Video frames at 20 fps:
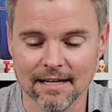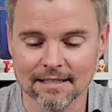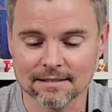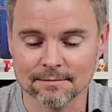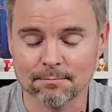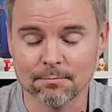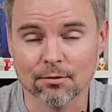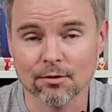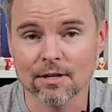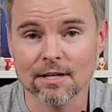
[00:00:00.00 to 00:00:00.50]
it's
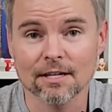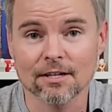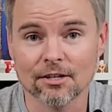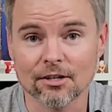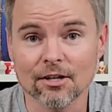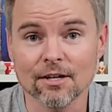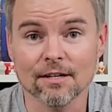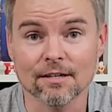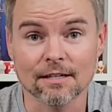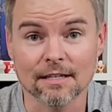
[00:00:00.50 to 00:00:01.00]
pretty
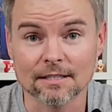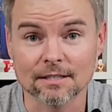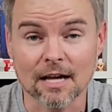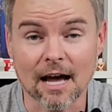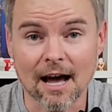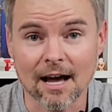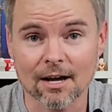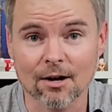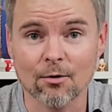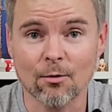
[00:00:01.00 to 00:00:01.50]
good. It's
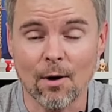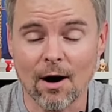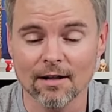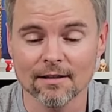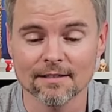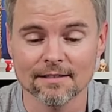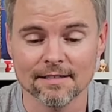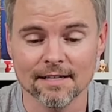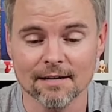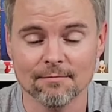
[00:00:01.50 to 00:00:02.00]
high
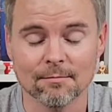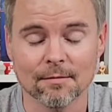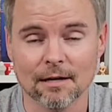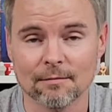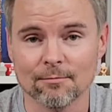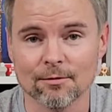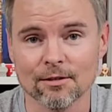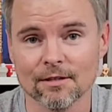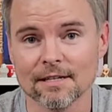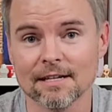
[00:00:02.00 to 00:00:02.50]
quality. I'm,
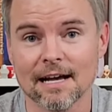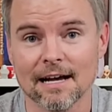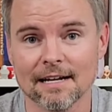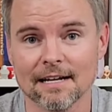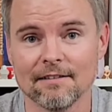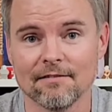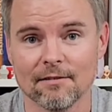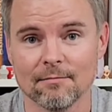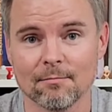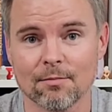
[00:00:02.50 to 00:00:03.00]
I'm really kind
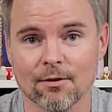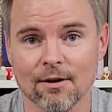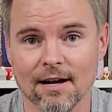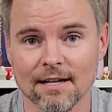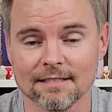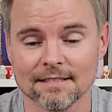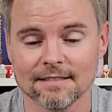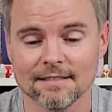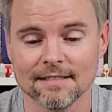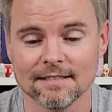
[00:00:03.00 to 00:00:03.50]
of
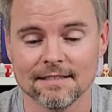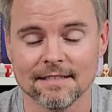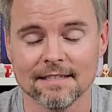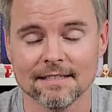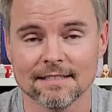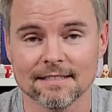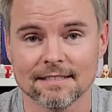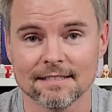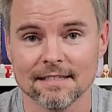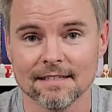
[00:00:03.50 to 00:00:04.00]
impressed that
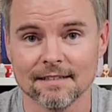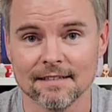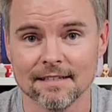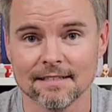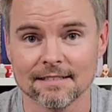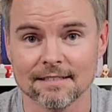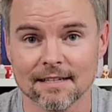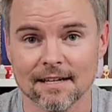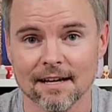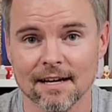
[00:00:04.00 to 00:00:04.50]
this
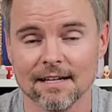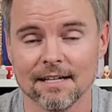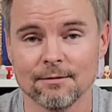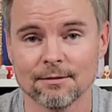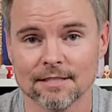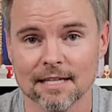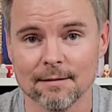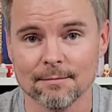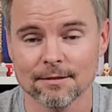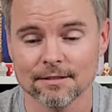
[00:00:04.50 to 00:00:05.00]
this uh, he
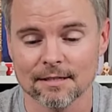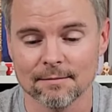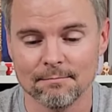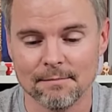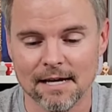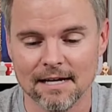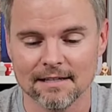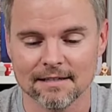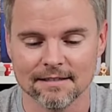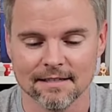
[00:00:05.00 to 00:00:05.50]
was able to
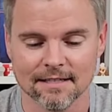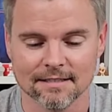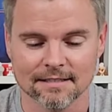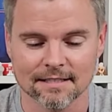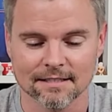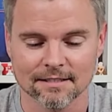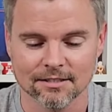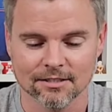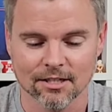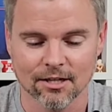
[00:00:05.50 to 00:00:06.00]
make this,
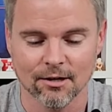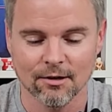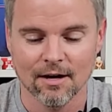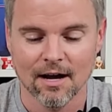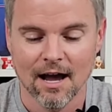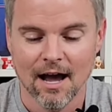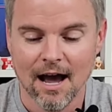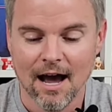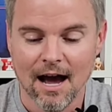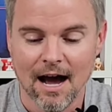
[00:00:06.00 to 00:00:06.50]
and so
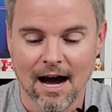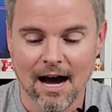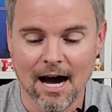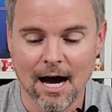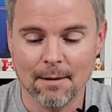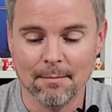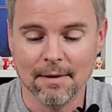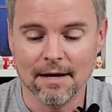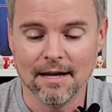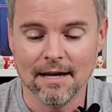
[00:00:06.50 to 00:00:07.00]

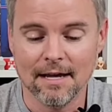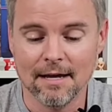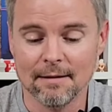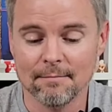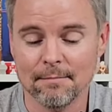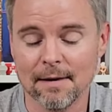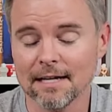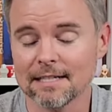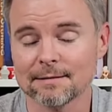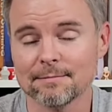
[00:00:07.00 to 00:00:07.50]
um,
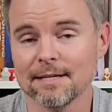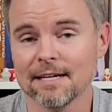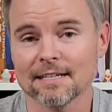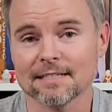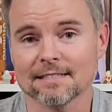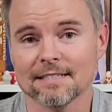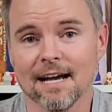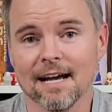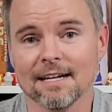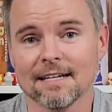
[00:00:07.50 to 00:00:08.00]
it makes me
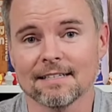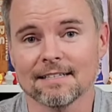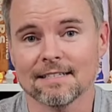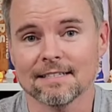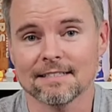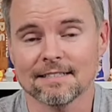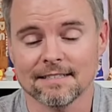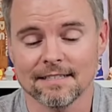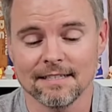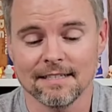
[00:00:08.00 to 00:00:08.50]
excited
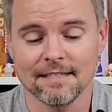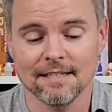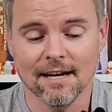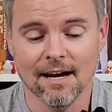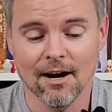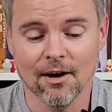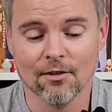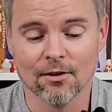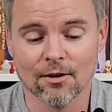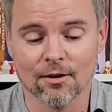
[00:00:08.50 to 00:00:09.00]
to see
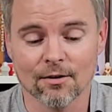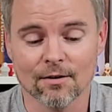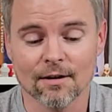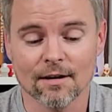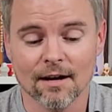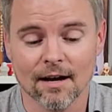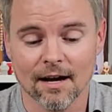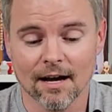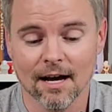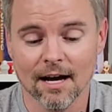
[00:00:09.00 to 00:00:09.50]

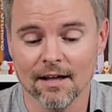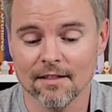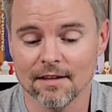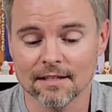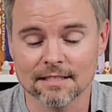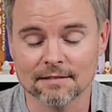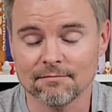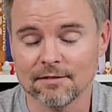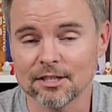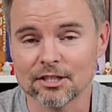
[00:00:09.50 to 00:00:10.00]
other uh,
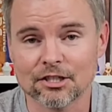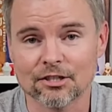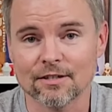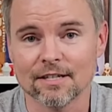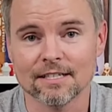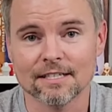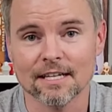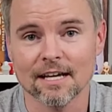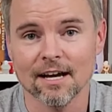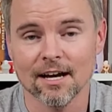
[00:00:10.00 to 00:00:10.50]
this venture
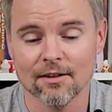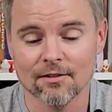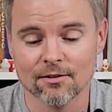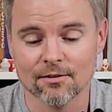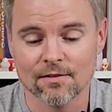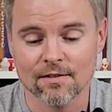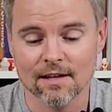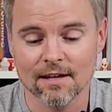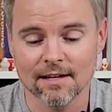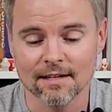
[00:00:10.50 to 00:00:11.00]
into other
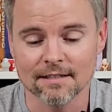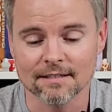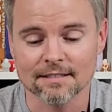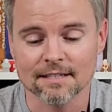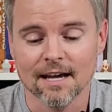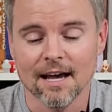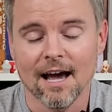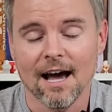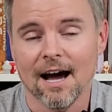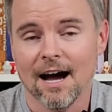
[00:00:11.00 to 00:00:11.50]

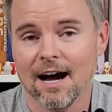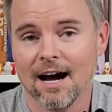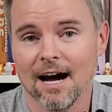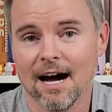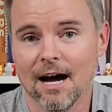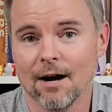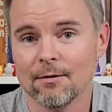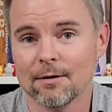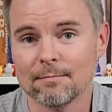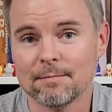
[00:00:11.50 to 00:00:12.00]
things. Uh,
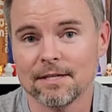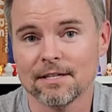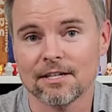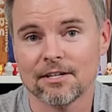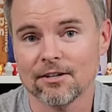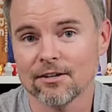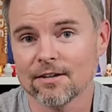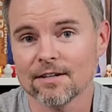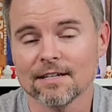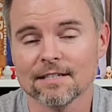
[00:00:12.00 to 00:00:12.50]
I would be
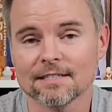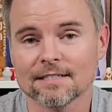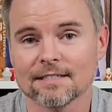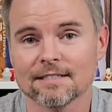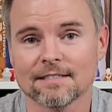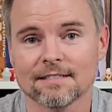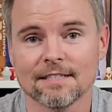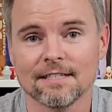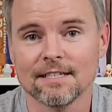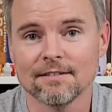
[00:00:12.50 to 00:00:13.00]
curious to
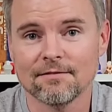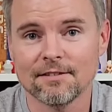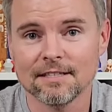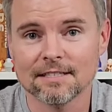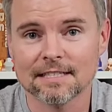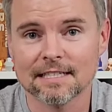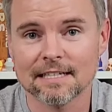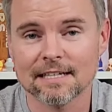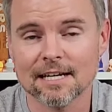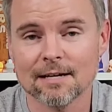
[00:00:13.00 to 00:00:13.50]
see if
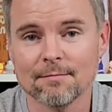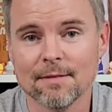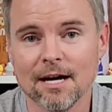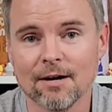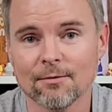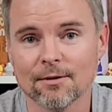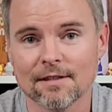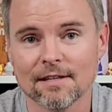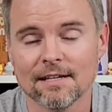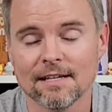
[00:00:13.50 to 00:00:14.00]
he's going to come
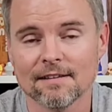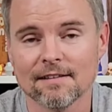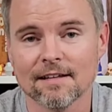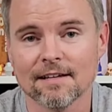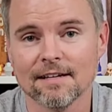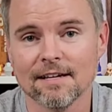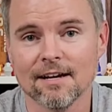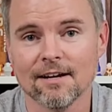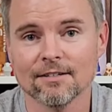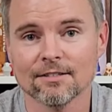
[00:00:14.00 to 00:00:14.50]
out with
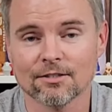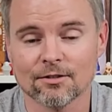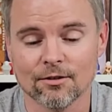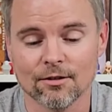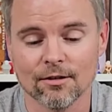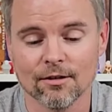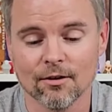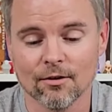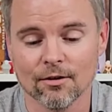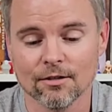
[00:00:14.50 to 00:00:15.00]
anything else
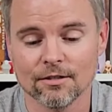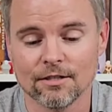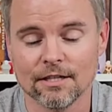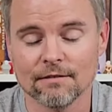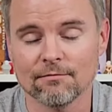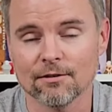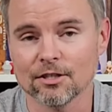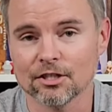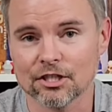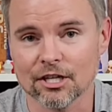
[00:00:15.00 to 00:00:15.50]
or, or
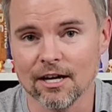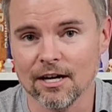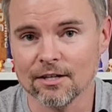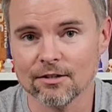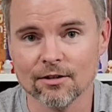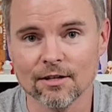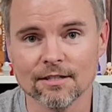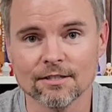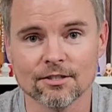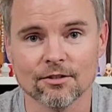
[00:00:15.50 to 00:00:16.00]
different
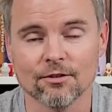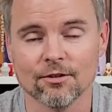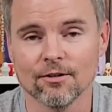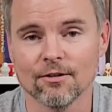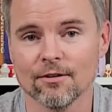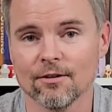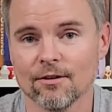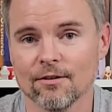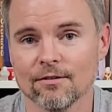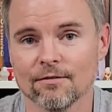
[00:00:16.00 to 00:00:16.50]
genres or,
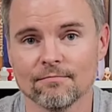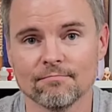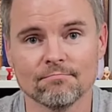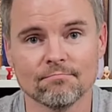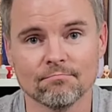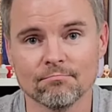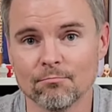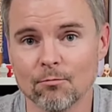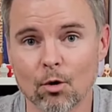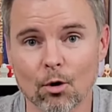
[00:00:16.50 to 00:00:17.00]
or
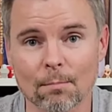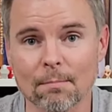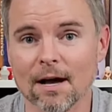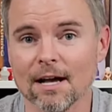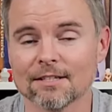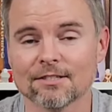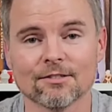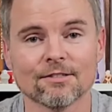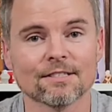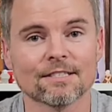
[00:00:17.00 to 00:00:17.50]
more
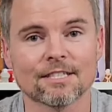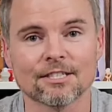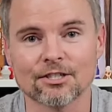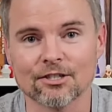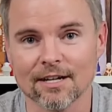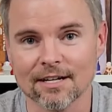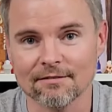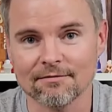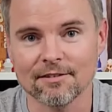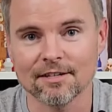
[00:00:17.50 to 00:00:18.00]
puzzles to
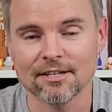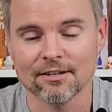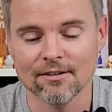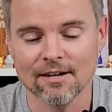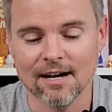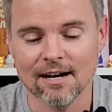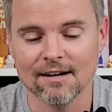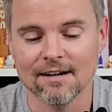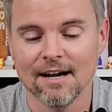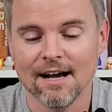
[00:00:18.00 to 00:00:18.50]
try to figure
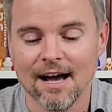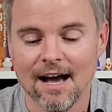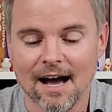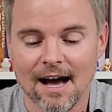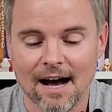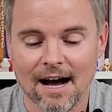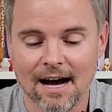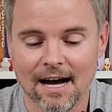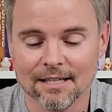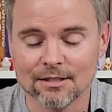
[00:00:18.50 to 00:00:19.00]
out.
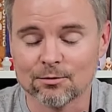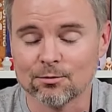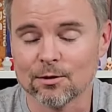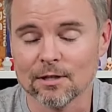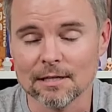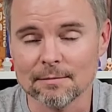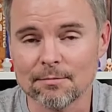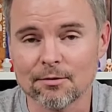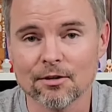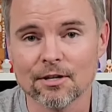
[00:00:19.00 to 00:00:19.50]
Uh, it's
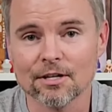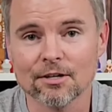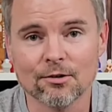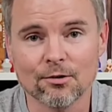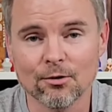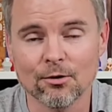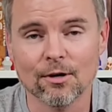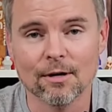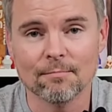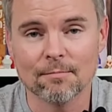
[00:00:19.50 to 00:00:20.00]
really pretty
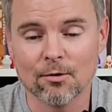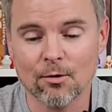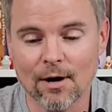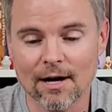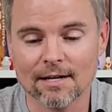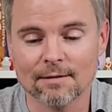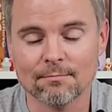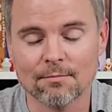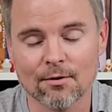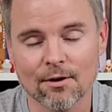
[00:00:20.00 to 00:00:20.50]
cool. I'm
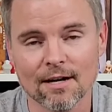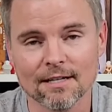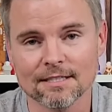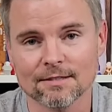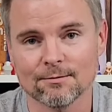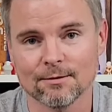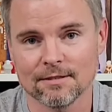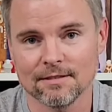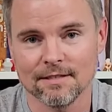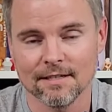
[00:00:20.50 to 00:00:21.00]
quite
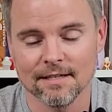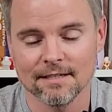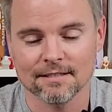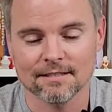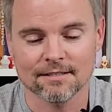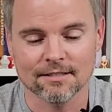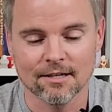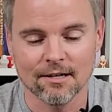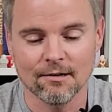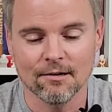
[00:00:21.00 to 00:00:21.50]
impressed with this.
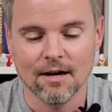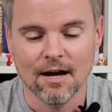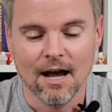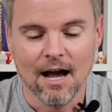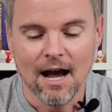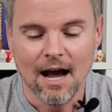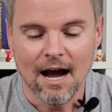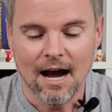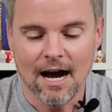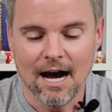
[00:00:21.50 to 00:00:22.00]
So
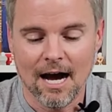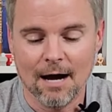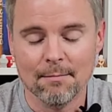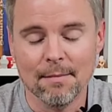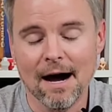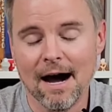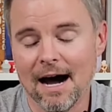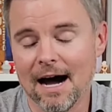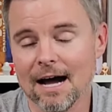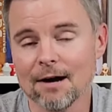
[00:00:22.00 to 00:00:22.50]

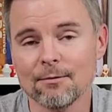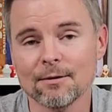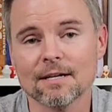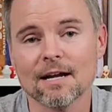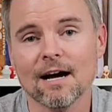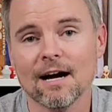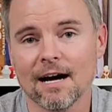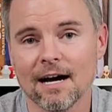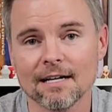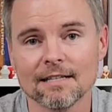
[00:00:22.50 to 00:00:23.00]
um, I would
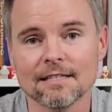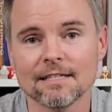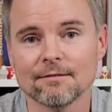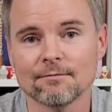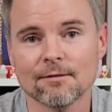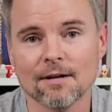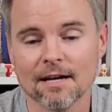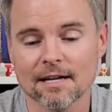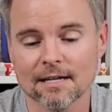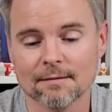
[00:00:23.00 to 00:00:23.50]
highly
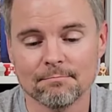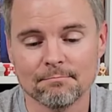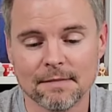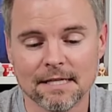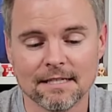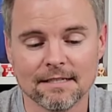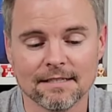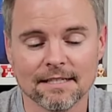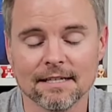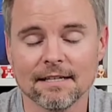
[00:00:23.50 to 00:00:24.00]

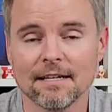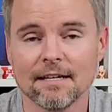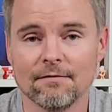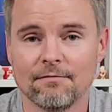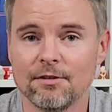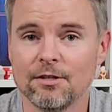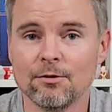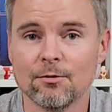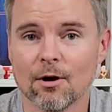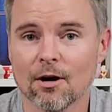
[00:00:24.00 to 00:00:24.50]
recommend it
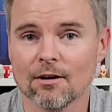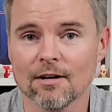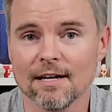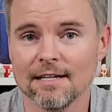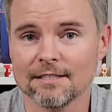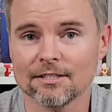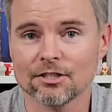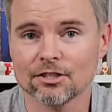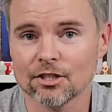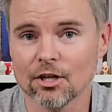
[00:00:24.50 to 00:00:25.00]
if you are
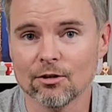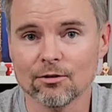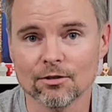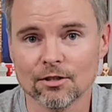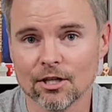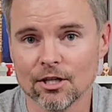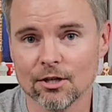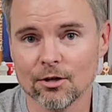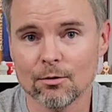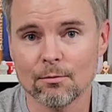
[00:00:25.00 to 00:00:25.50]
a
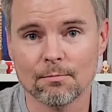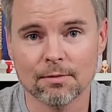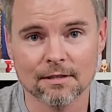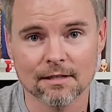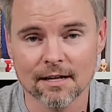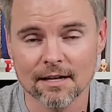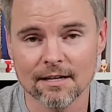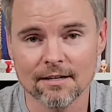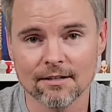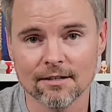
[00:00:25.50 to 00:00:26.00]
solo
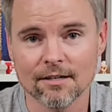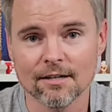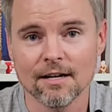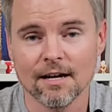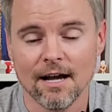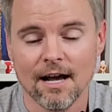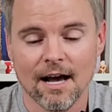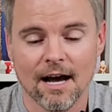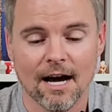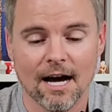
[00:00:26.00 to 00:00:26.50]
player
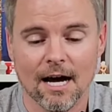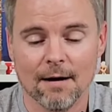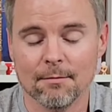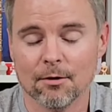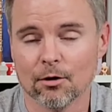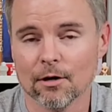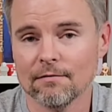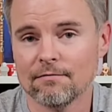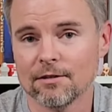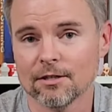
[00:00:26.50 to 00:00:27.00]
um,
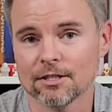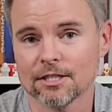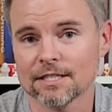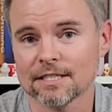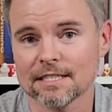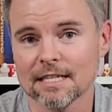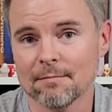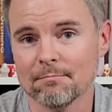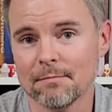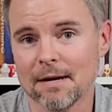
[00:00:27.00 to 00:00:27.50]
or if you're
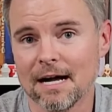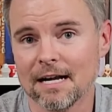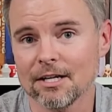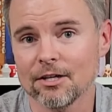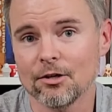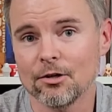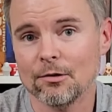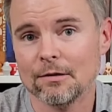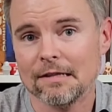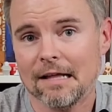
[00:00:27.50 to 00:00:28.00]
just somebody
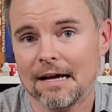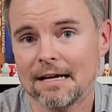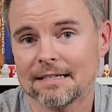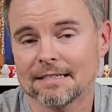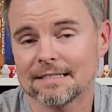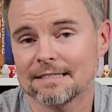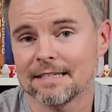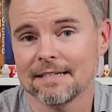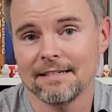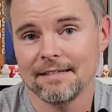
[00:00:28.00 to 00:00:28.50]
who
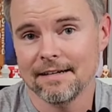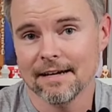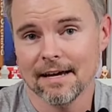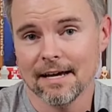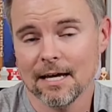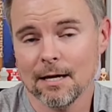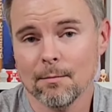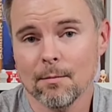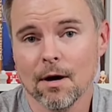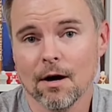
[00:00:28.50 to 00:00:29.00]
likes to
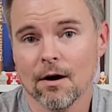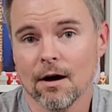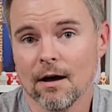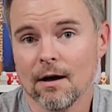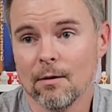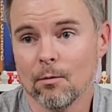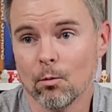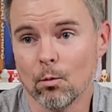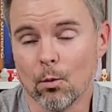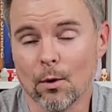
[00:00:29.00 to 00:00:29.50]
game
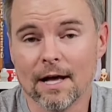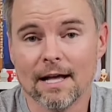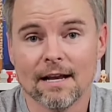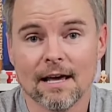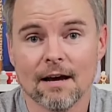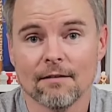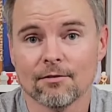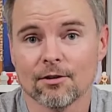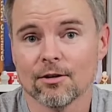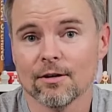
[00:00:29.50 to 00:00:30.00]

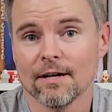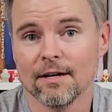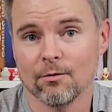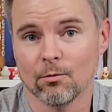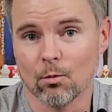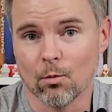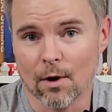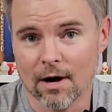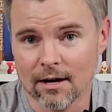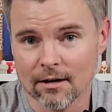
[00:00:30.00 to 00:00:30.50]
whenever
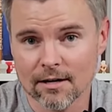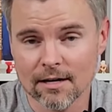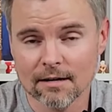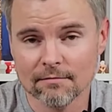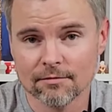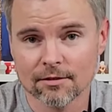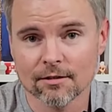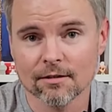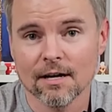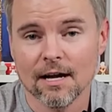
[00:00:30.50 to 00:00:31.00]
and
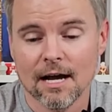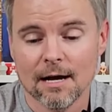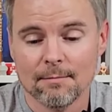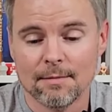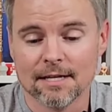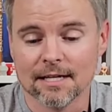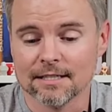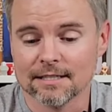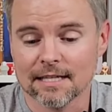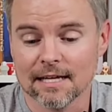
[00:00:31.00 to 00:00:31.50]
wherever
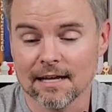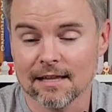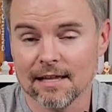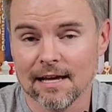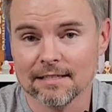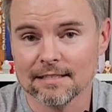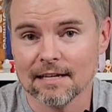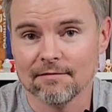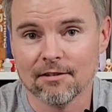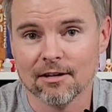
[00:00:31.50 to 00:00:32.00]
because
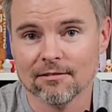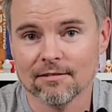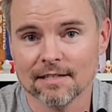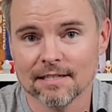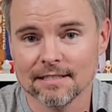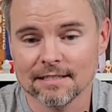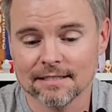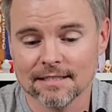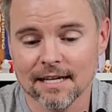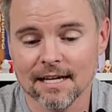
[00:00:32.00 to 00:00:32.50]
as I've
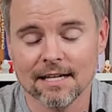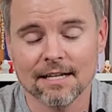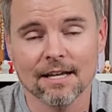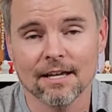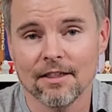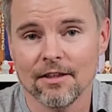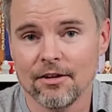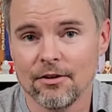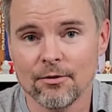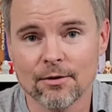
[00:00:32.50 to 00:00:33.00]
already said,
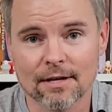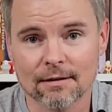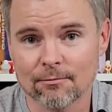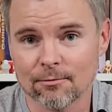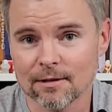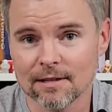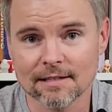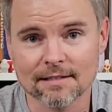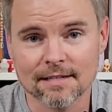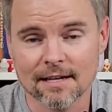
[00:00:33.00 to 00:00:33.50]
you can
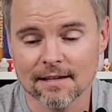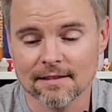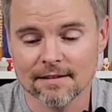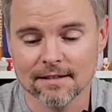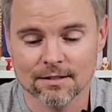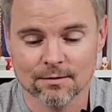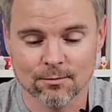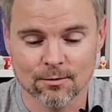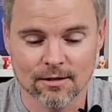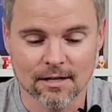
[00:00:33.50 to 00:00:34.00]
really take
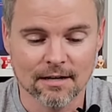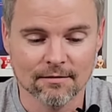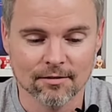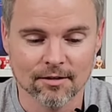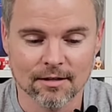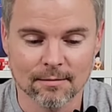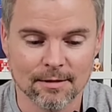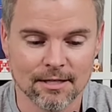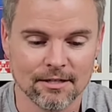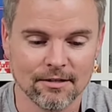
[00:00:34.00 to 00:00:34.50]
this
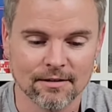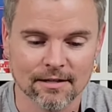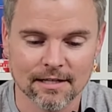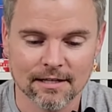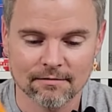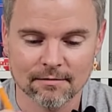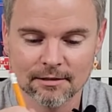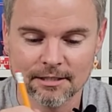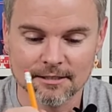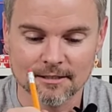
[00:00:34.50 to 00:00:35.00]
wherever. I mean, you can
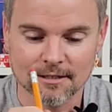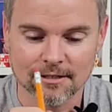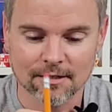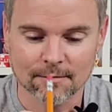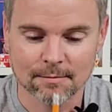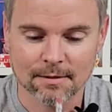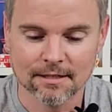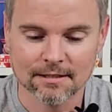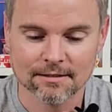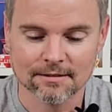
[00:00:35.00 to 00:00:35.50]
even stick
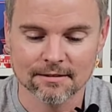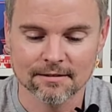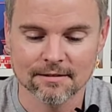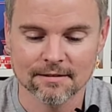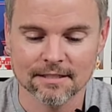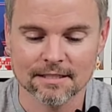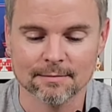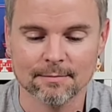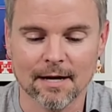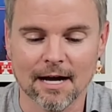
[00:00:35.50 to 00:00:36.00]
your pencil in
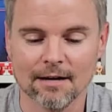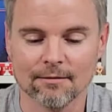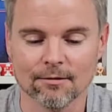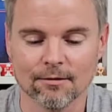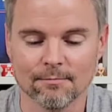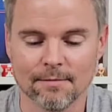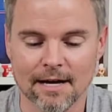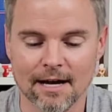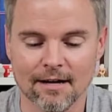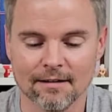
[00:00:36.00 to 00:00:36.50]
the
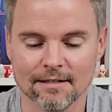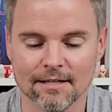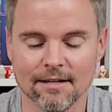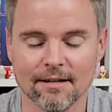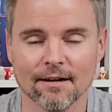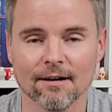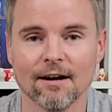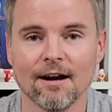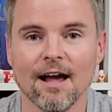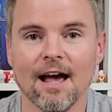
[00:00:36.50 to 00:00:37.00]
spiral bound
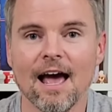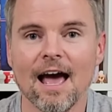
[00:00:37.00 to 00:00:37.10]
here